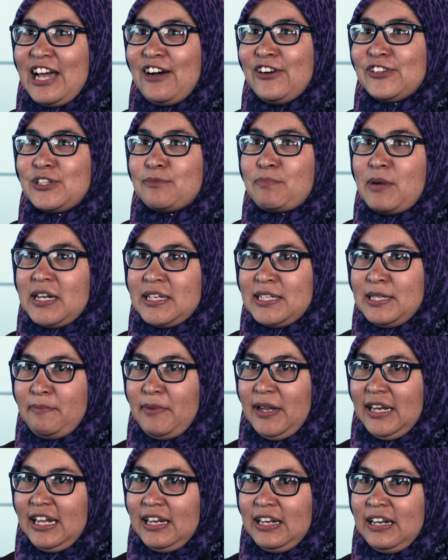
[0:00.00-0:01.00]
I also
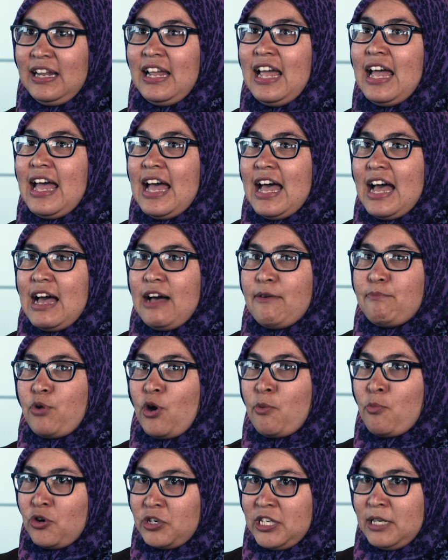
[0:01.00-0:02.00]
participate in
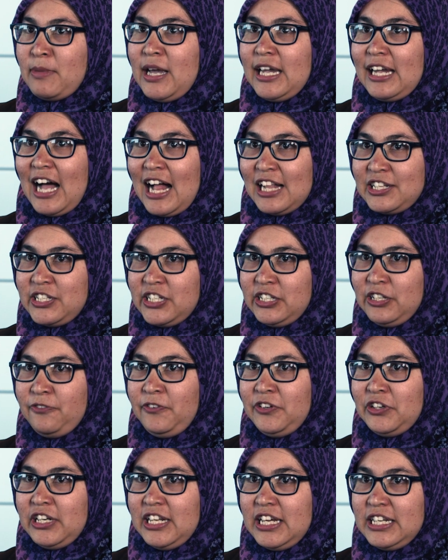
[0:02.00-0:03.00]
promoting my culture
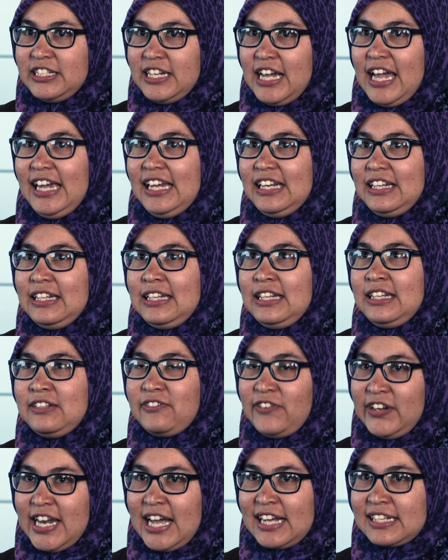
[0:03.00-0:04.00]
of Indonesia in
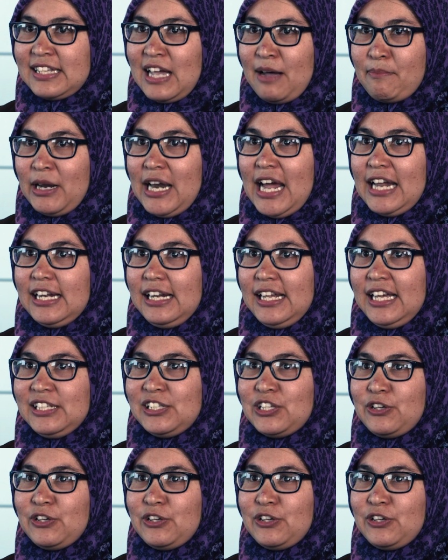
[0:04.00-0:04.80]
Rindang Saman Adelaide.